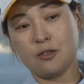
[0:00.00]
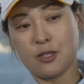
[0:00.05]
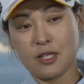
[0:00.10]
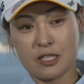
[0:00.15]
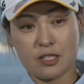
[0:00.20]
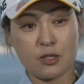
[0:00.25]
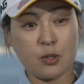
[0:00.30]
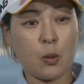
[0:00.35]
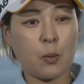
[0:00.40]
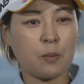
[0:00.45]

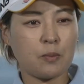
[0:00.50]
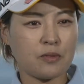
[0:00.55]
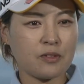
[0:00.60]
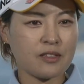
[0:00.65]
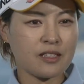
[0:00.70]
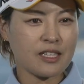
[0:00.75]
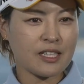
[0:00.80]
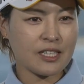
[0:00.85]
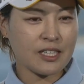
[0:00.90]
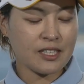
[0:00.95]
U.S.
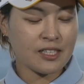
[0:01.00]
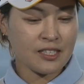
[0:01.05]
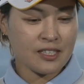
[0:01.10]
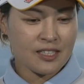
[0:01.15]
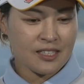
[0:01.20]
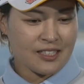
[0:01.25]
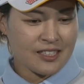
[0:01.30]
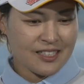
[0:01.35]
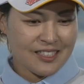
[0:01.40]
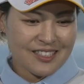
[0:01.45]
Open there.
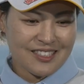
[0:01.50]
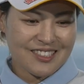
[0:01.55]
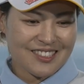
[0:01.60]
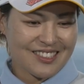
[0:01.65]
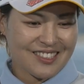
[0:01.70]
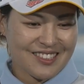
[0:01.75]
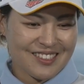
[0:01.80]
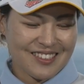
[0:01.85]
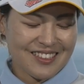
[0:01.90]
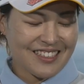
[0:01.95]

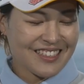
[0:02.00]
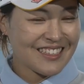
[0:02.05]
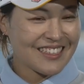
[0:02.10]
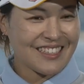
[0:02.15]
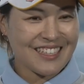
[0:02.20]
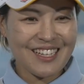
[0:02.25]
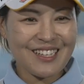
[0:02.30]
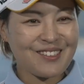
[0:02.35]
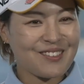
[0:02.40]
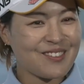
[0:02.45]
So I
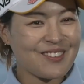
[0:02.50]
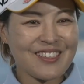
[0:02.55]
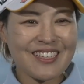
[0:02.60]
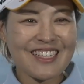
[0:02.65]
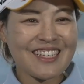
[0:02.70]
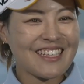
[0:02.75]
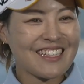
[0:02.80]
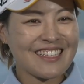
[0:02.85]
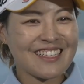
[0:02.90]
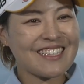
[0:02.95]
can't
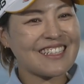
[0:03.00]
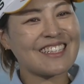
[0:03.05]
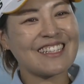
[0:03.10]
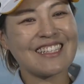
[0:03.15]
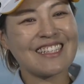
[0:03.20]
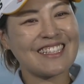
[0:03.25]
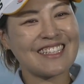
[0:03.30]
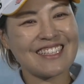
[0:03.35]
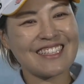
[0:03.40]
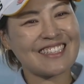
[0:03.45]
wait.
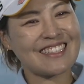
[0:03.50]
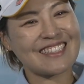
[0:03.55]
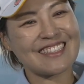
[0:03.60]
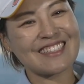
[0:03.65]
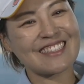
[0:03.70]
Yeah.